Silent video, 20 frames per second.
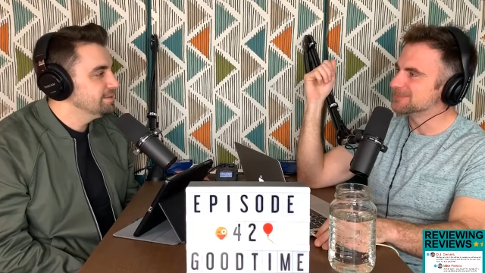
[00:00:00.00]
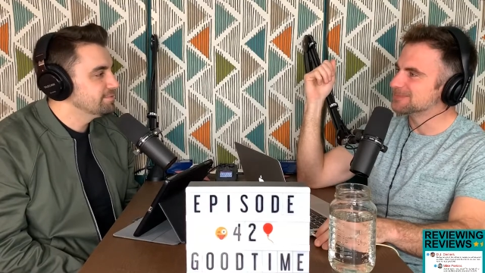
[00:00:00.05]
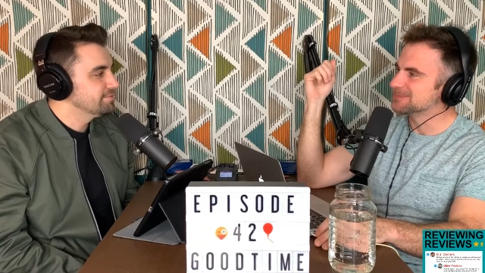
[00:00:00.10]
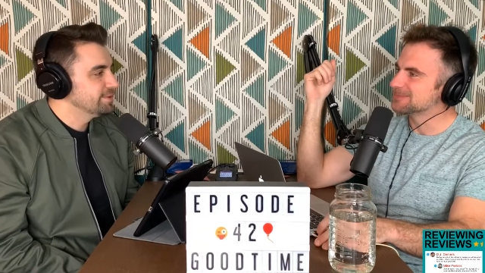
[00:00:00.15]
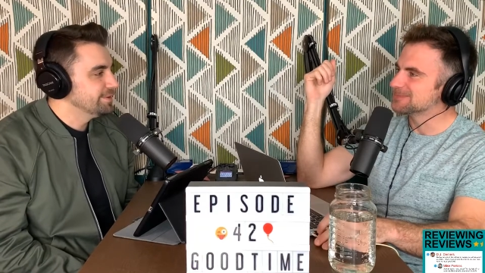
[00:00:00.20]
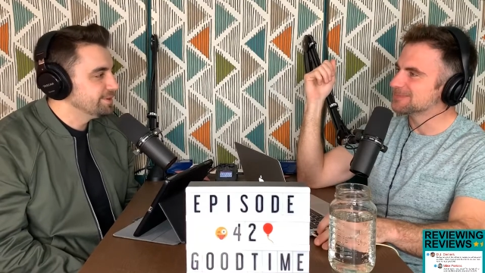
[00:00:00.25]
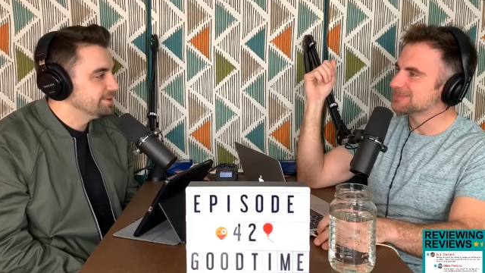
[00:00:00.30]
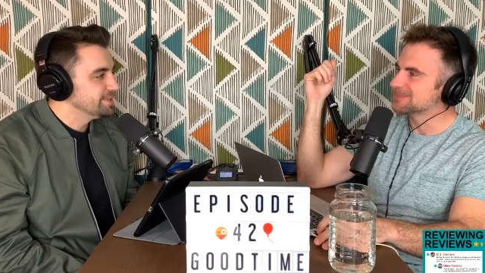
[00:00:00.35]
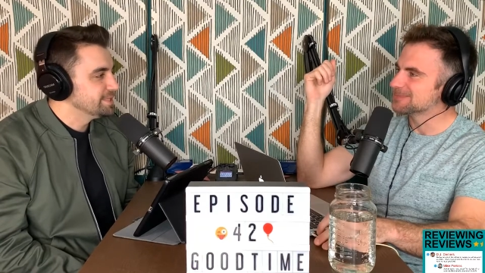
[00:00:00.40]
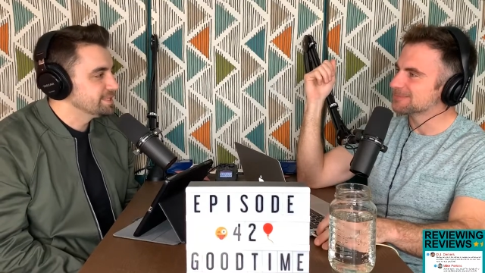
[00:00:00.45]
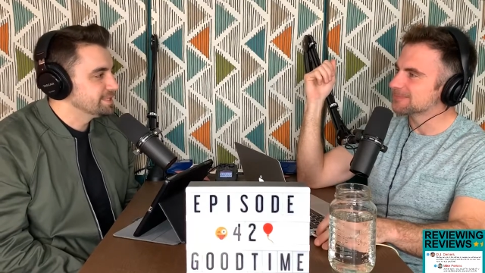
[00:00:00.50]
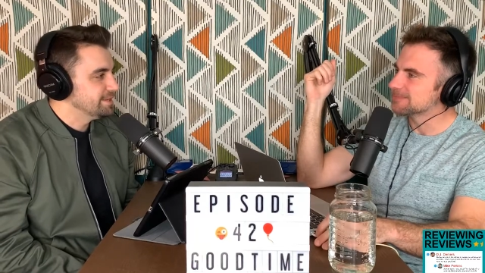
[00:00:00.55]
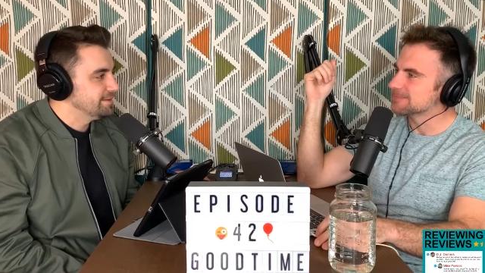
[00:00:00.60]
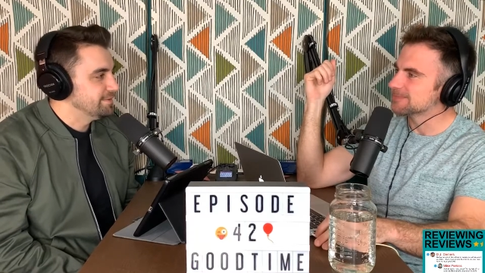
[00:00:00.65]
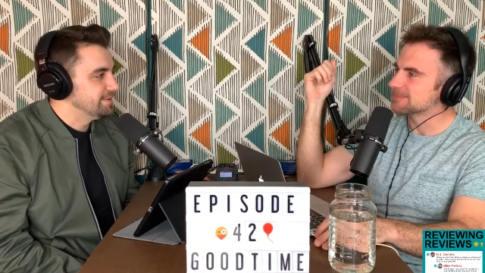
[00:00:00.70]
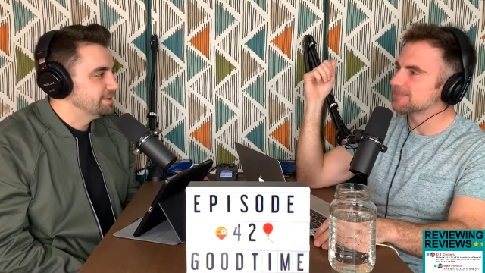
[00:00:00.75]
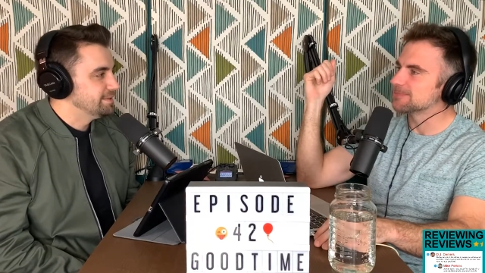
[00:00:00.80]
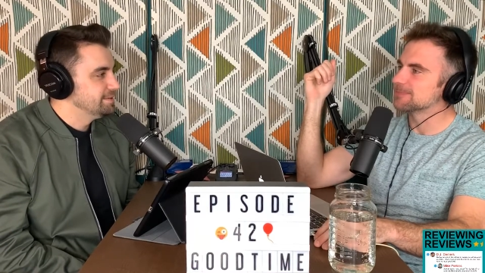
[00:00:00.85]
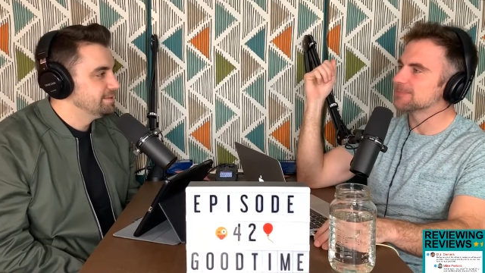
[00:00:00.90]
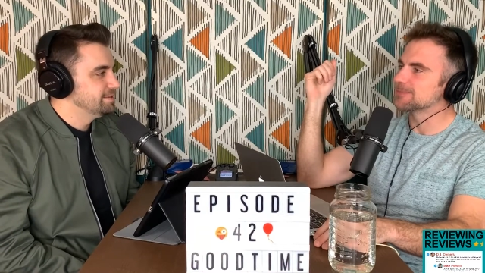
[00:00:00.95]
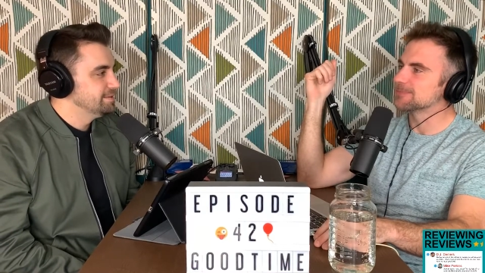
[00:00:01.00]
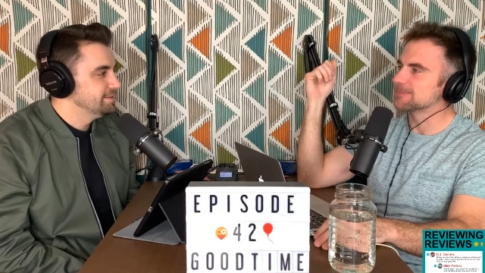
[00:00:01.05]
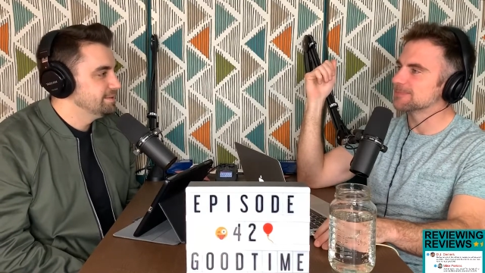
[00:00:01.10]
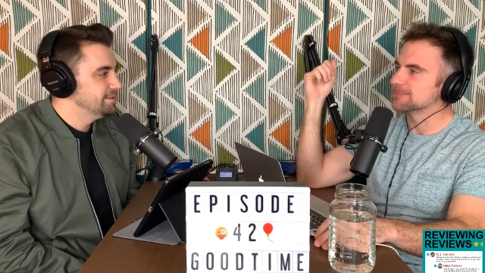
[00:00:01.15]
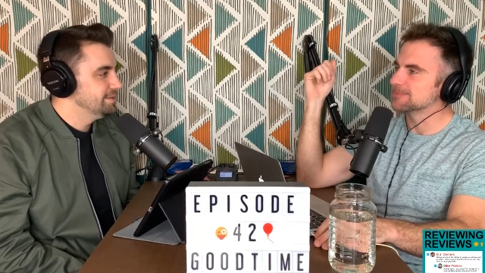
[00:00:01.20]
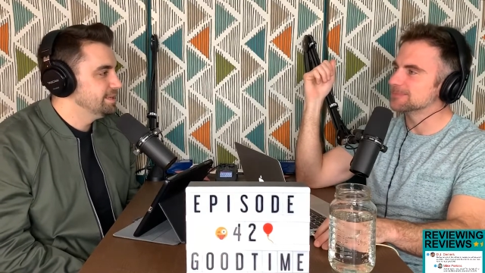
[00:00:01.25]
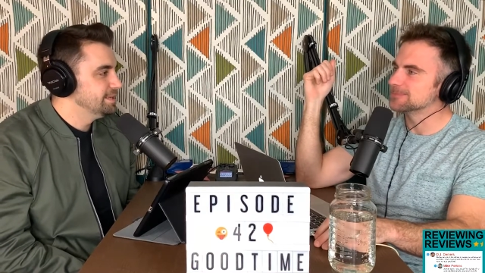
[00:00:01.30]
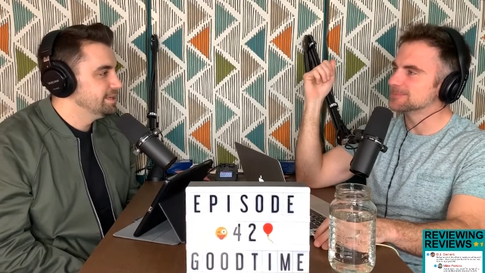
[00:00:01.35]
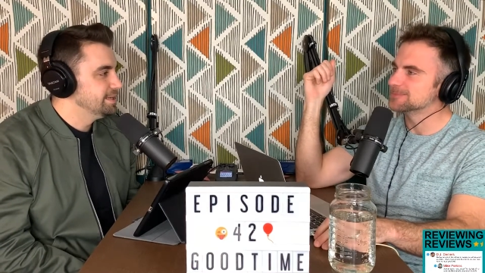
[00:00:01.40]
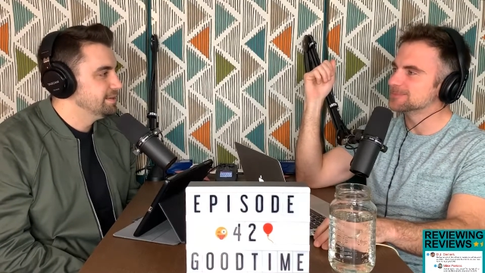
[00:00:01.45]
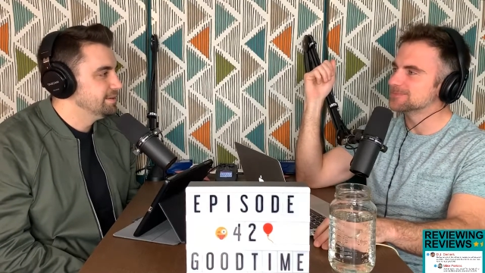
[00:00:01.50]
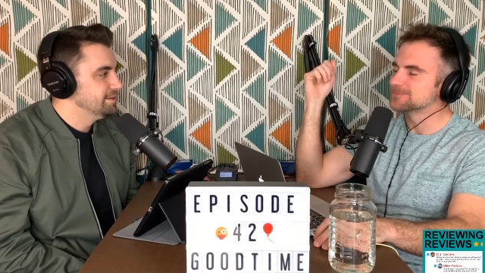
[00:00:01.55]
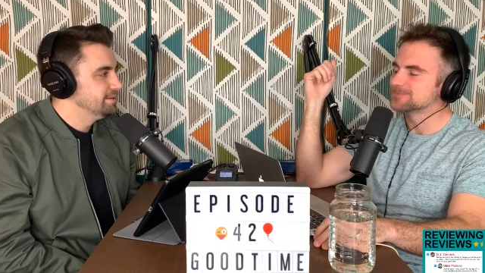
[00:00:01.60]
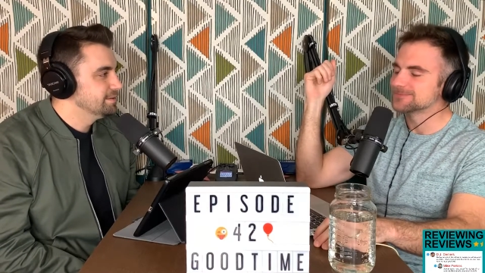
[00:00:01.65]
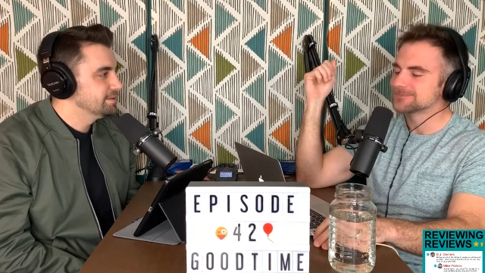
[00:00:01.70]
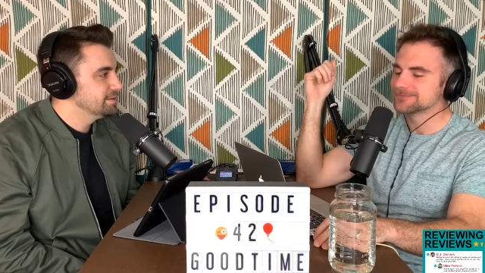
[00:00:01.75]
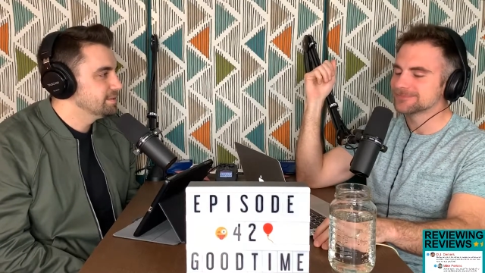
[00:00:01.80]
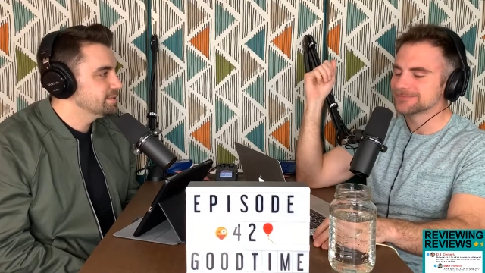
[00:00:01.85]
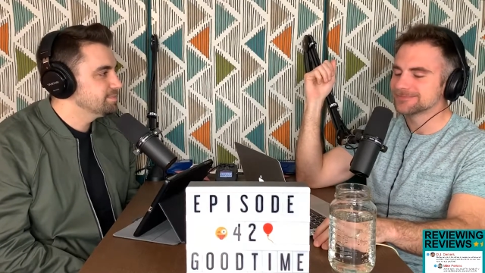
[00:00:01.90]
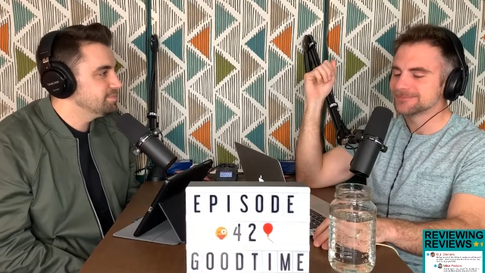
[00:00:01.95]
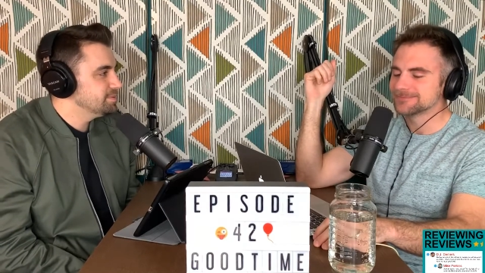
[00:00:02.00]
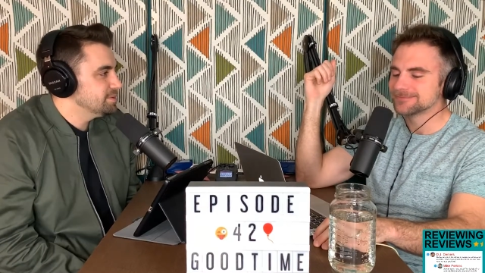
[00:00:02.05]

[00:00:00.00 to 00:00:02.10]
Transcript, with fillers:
Speaker 1: the realness of it, you know? Because